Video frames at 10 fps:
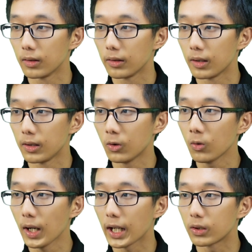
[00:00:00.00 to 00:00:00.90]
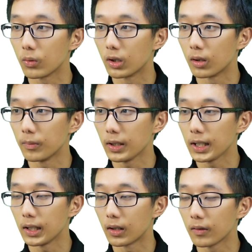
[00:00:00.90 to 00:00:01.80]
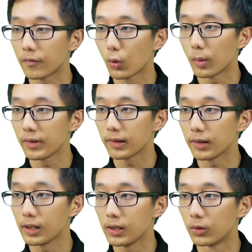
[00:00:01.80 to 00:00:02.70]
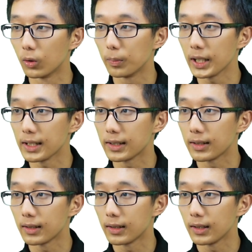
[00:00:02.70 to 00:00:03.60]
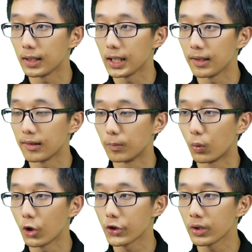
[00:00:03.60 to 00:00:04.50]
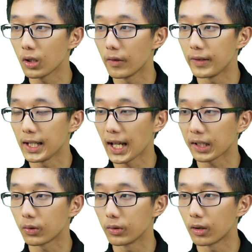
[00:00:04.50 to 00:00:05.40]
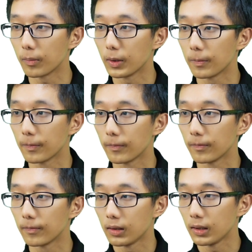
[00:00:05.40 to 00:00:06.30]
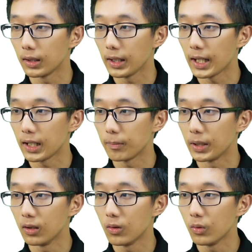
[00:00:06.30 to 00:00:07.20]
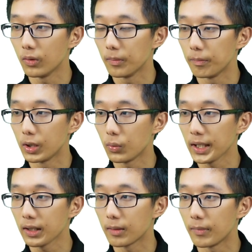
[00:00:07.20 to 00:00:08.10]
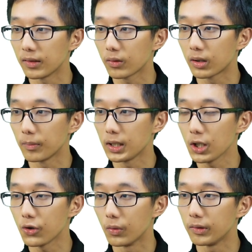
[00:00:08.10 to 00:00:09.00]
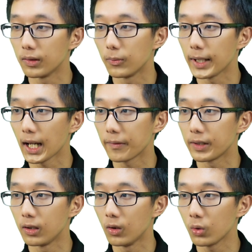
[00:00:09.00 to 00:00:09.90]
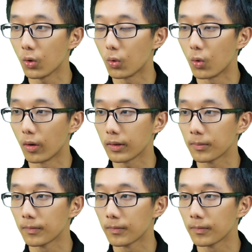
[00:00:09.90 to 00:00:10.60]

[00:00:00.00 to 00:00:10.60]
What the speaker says: The neuroectoderm here forms the neural plate. It is a portion of the ectoderm. And below, between the mesoderm tissues, we have the notochord cord.